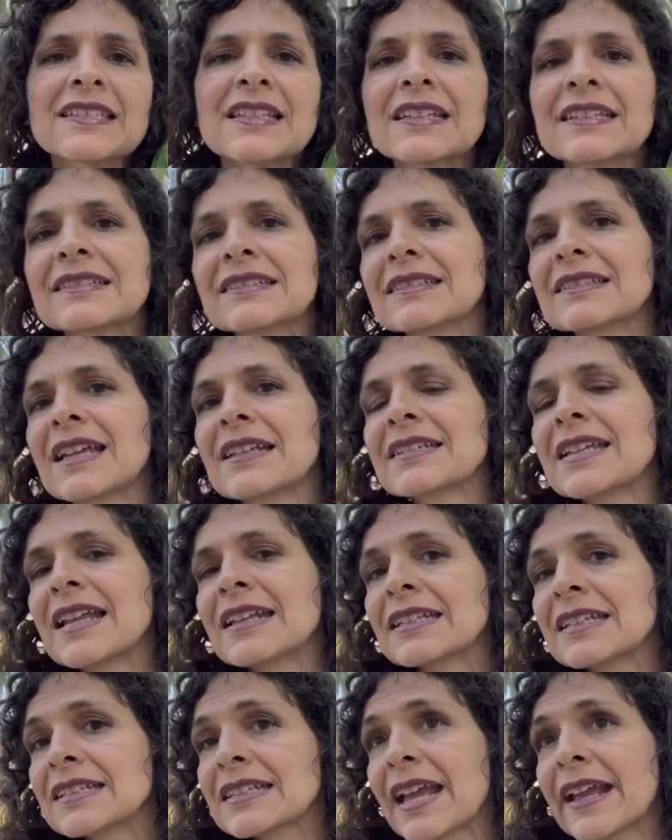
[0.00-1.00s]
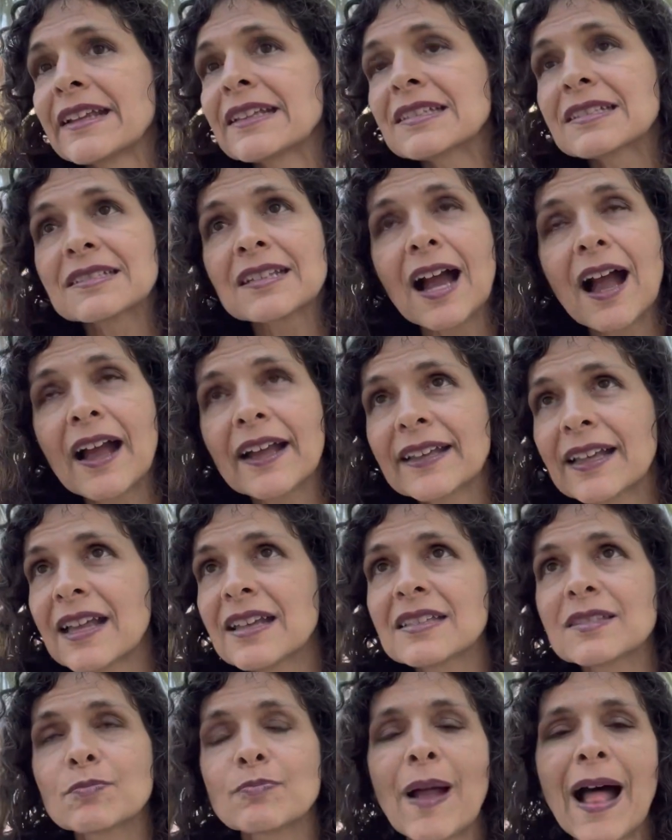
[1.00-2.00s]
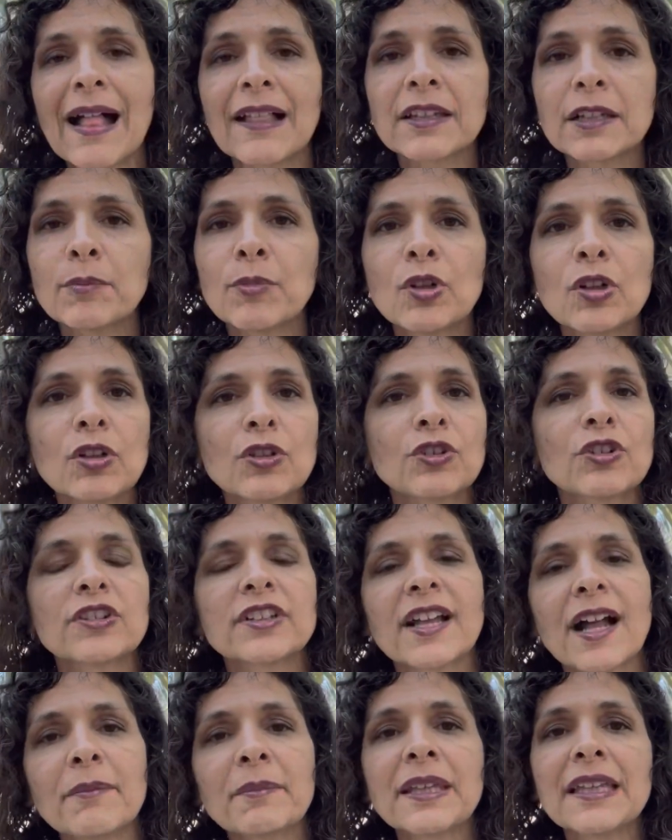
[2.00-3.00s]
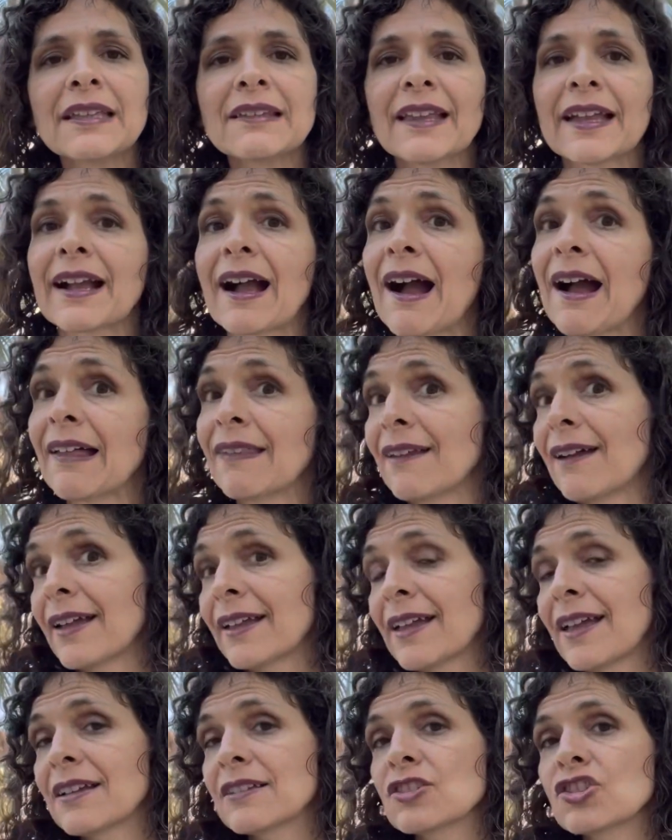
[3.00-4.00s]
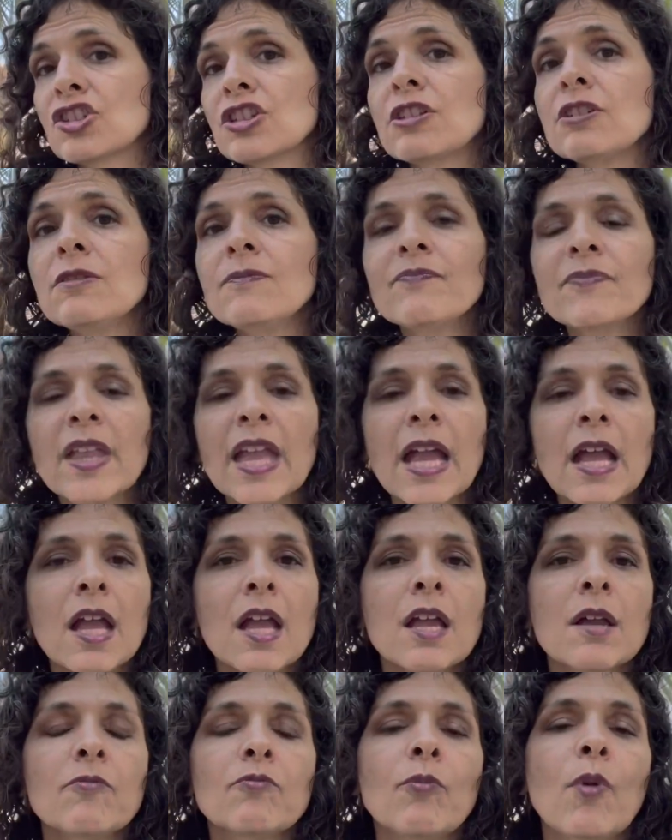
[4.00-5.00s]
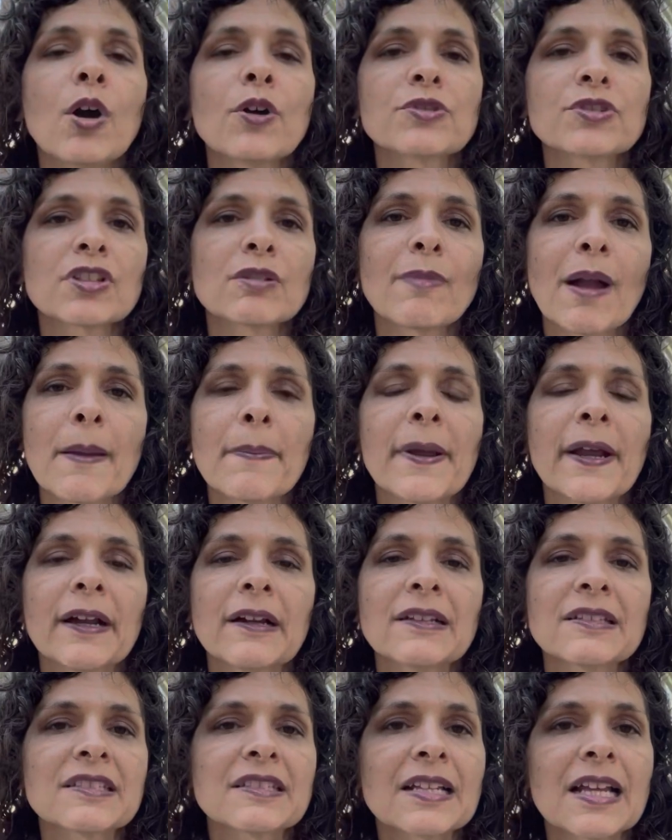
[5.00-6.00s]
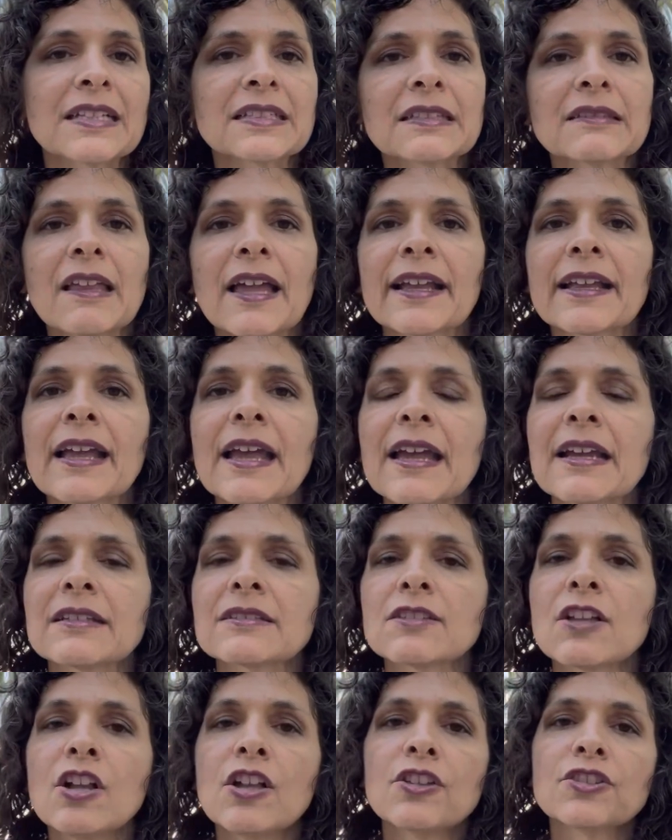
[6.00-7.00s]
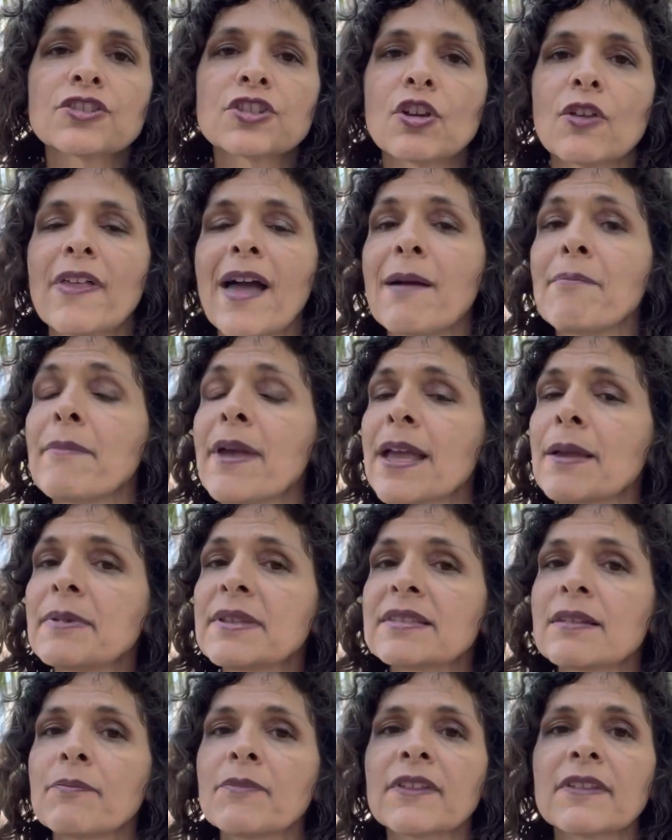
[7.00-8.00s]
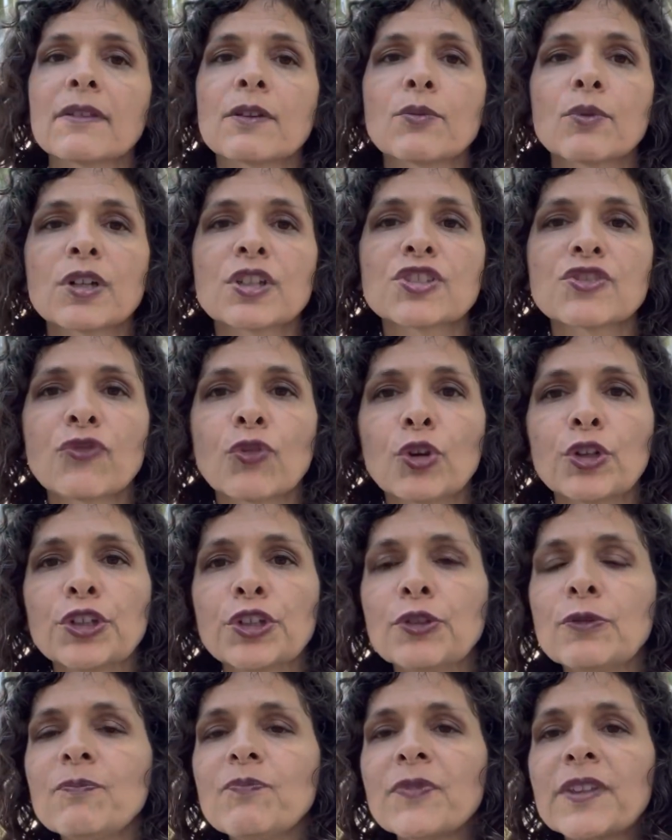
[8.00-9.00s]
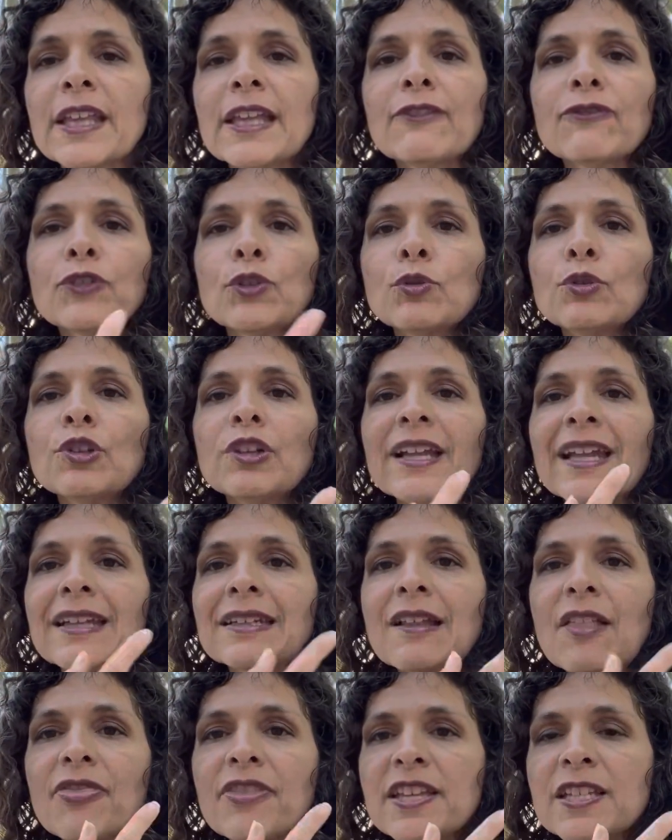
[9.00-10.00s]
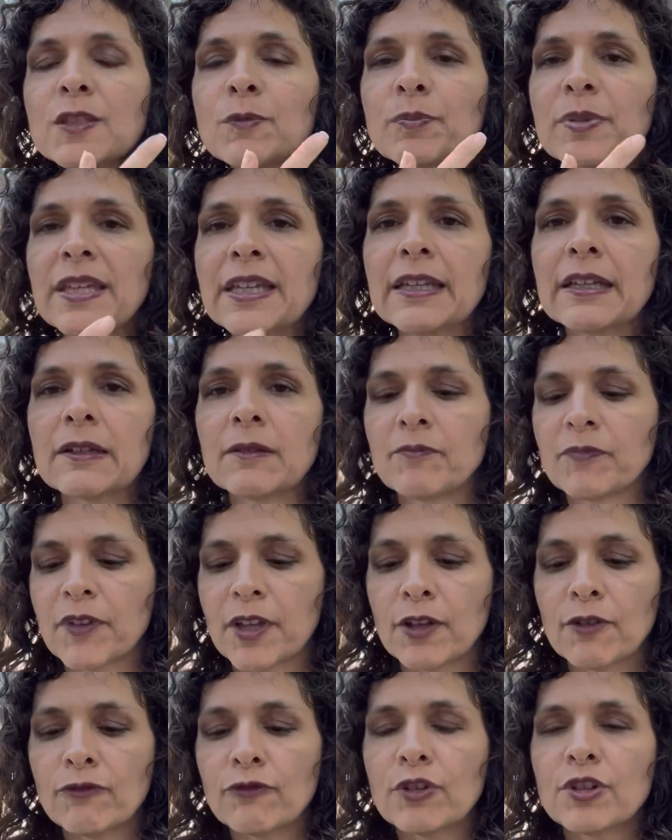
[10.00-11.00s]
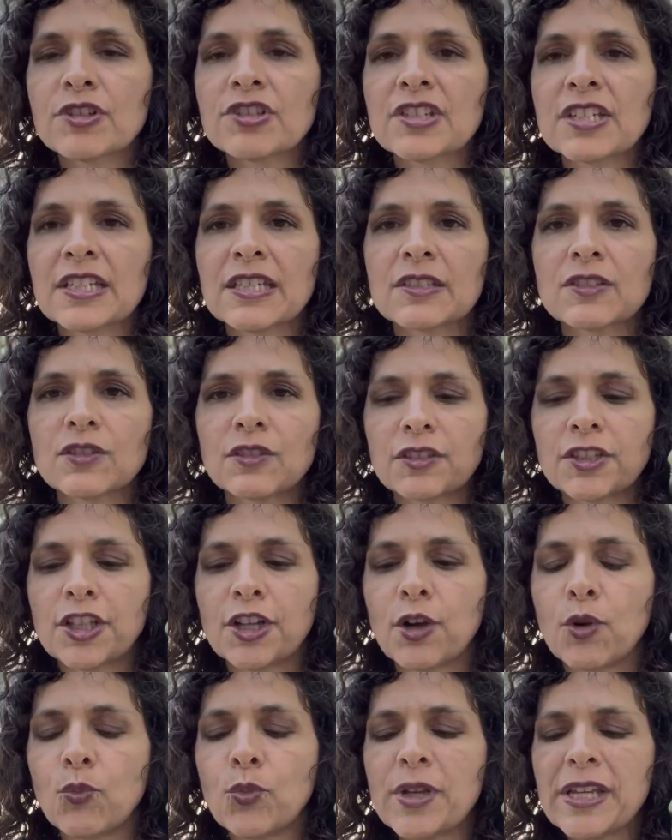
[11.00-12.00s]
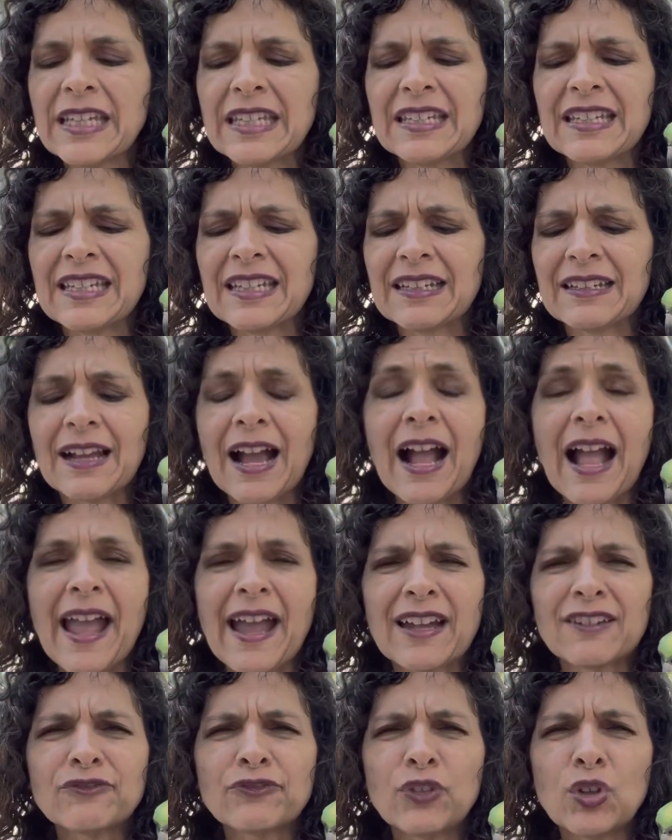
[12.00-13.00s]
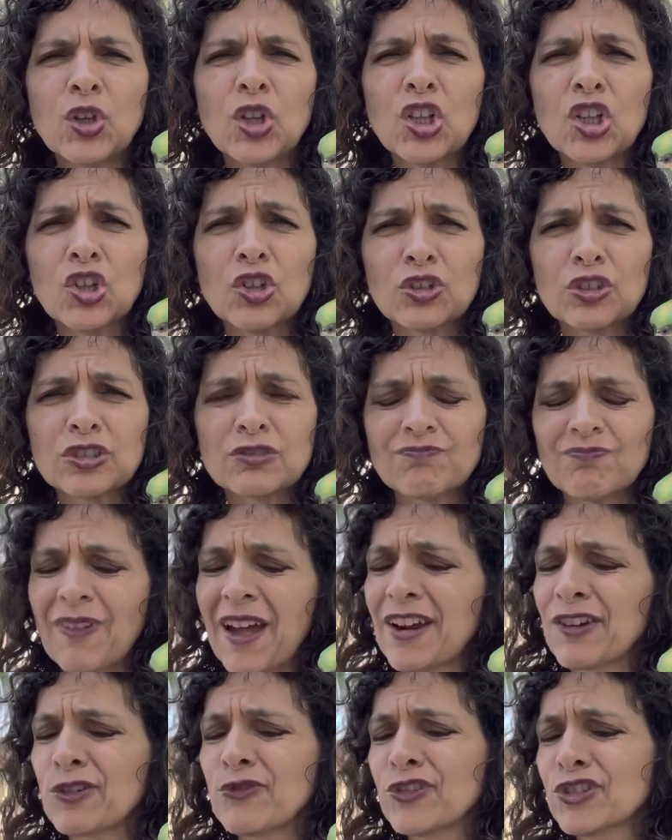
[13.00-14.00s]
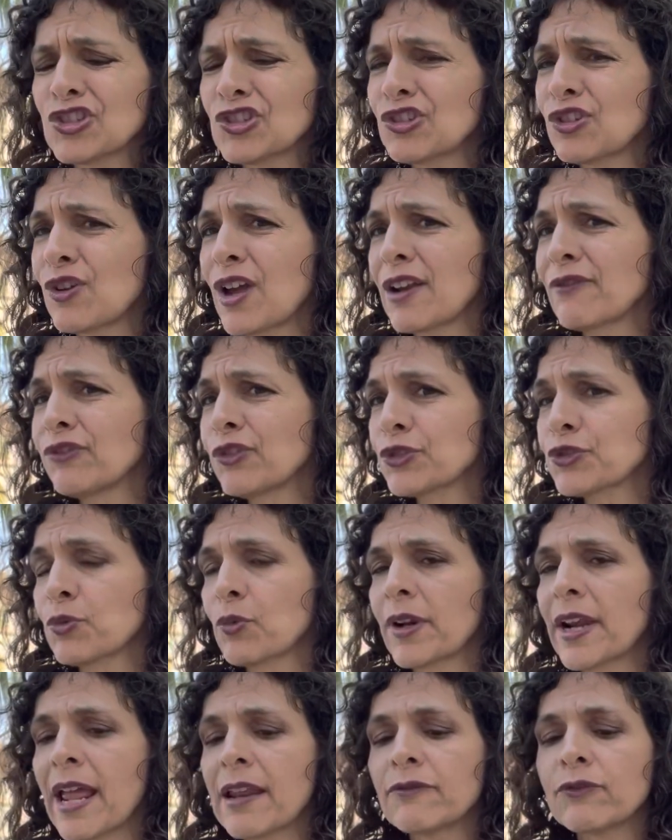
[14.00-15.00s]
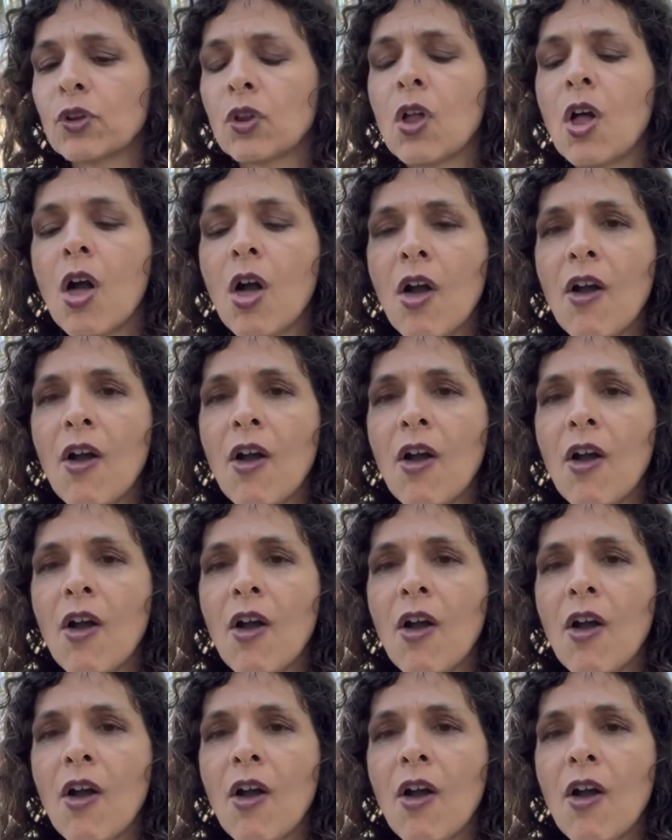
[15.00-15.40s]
They tend to taste, I guess, palatable or yummy. Like, I like eggs too. Most of my parrots tend to like eggs, so that may be something that works for you. If you look at this beak, versus, you know, we can eat a handful, or I don't know if it's 2 handfuls or 1 handful.